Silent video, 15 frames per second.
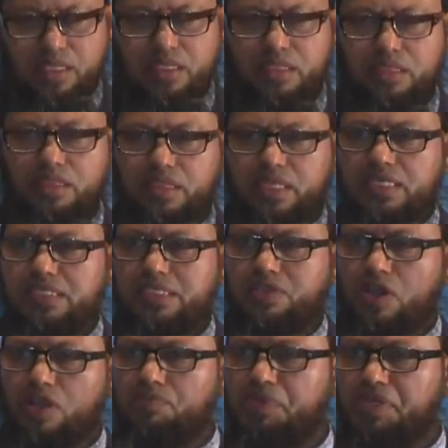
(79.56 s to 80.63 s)
This
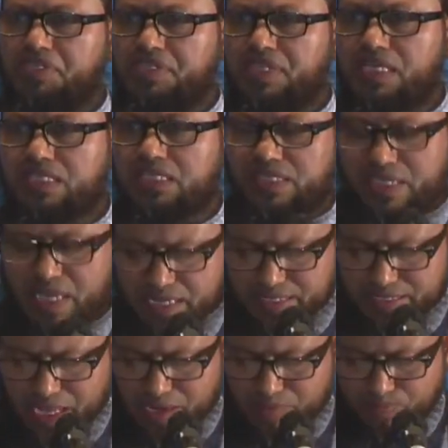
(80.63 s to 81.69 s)
convention's
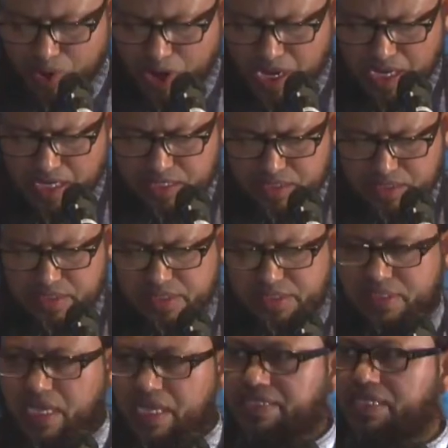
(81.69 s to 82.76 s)
central point,
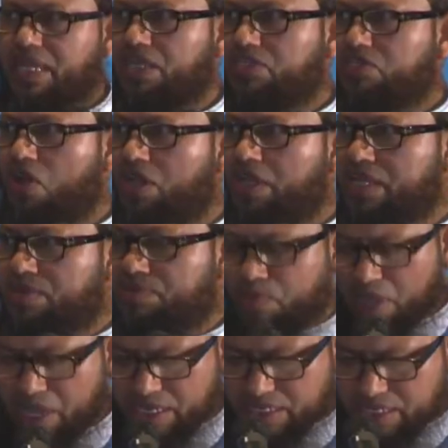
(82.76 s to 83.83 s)
central talking
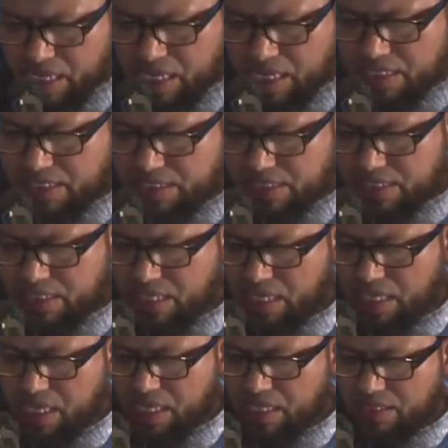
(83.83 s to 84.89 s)
point is
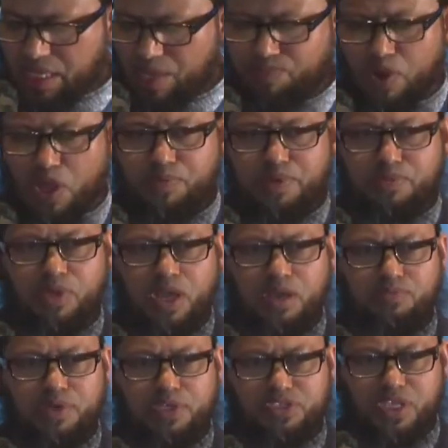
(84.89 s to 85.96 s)
the Prophet
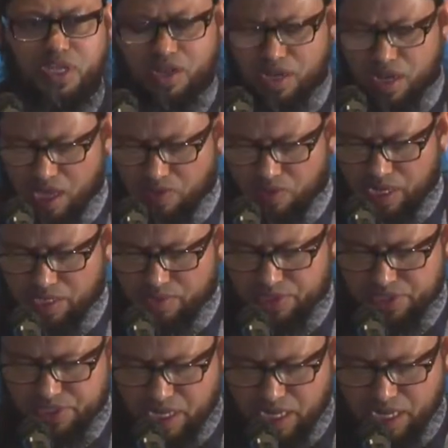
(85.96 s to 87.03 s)
Muhammad sallallahu alaihi
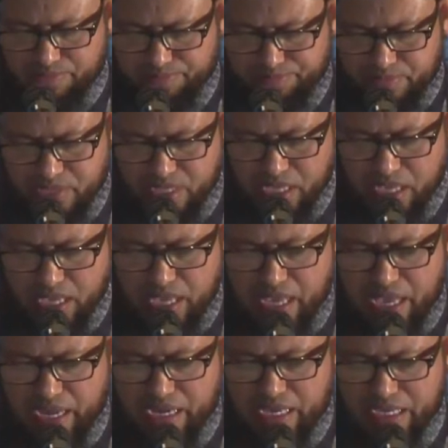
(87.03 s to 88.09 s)
wasallam
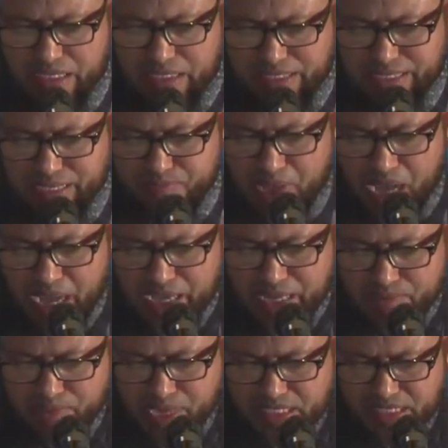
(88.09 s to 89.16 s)
and his
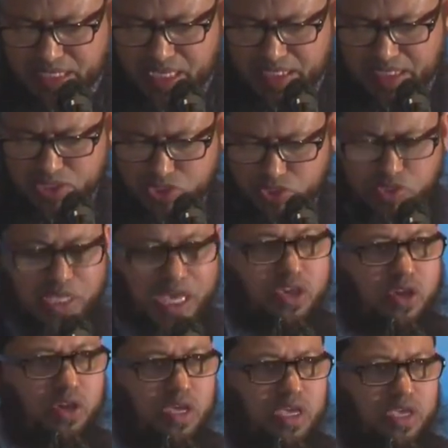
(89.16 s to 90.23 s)
divine message to
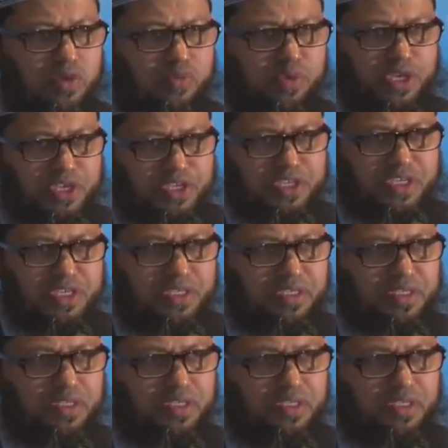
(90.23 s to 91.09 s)
the humanity.